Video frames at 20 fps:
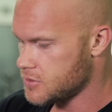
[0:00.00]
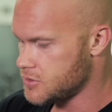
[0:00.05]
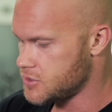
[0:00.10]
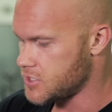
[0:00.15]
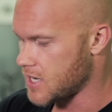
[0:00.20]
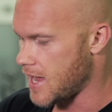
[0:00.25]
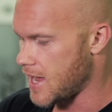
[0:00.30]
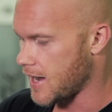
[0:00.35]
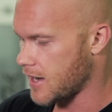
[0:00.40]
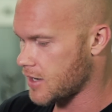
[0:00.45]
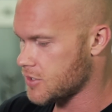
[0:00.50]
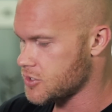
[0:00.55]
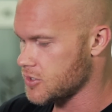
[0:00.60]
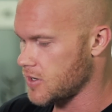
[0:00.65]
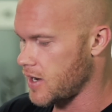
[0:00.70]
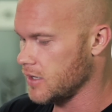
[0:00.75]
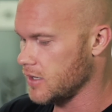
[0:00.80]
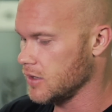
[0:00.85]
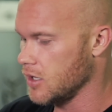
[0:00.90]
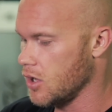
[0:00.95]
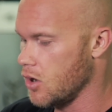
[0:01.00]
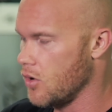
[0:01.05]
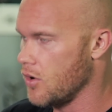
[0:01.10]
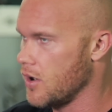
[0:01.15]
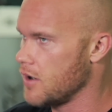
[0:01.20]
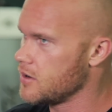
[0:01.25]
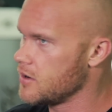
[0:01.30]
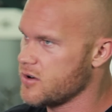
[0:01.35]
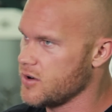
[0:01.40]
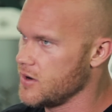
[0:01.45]
Jack, should I load
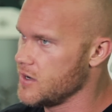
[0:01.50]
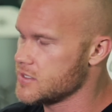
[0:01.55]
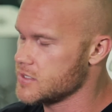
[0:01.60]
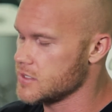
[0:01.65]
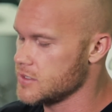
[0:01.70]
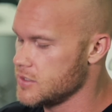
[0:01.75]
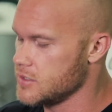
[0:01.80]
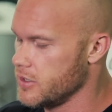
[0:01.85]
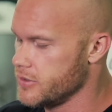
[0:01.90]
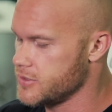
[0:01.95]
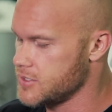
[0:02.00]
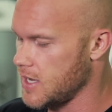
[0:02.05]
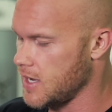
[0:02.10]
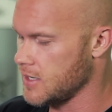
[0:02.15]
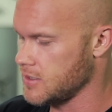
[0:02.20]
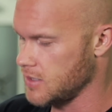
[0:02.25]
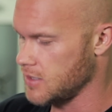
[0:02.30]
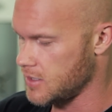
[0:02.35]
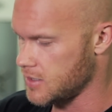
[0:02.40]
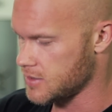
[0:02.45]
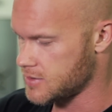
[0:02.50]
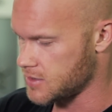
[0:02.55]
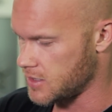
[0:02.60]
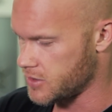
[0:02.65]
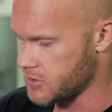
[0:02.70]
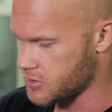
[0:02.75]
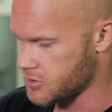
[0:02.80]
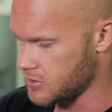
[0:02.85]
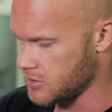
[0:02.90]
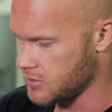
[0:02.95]
on creatine? No, Jack, not an
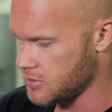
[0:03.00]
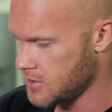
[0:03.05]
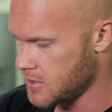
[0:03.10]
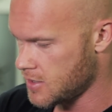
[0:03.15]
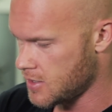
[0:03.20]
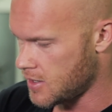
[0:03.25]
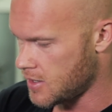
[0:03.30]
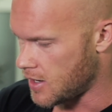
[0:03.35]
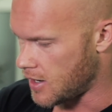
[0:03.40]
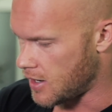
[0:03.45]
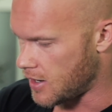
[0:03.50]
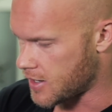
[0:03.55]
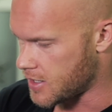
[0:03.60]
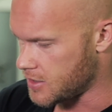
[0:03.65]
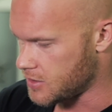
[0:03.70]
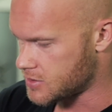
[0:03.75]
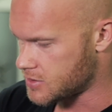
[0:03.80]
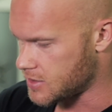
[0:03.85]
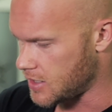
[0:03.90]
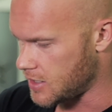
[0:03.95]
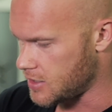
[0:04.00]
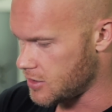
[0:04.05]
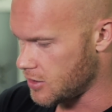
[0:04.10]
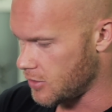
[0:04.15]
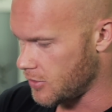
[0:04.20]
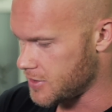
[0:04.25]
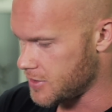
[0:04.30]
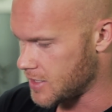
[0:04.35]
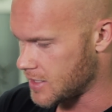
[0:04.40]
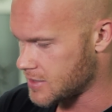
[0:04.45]
essential. Can you say
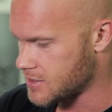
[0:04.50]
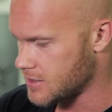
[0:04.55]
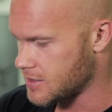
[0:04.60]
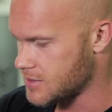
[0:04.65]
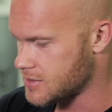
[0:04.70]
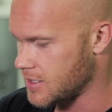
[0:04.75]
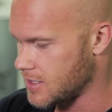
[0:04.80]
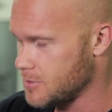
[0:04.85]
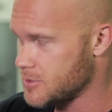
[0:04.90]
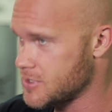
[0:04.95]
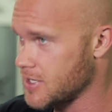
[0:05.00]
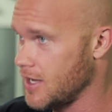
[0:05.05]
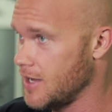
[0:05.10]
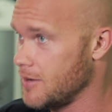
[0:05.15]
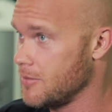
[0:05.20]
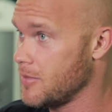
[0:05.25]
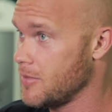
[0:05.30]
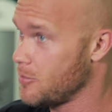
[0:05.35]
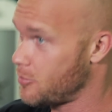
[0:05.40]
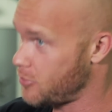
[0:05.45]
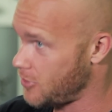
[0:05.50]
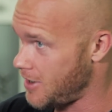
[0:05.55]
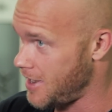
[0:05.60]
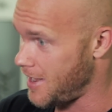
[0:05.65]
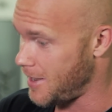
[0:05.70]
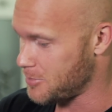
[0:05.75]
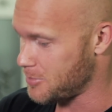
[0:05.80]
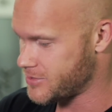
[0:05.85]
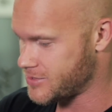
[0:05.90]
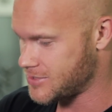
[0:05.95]
no and yes at the same time?
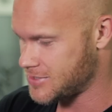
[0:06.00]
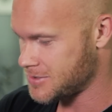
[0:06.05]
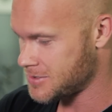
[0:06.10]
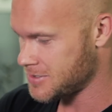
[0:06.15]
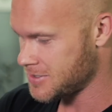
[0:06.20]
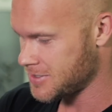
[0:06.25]
Perhaps.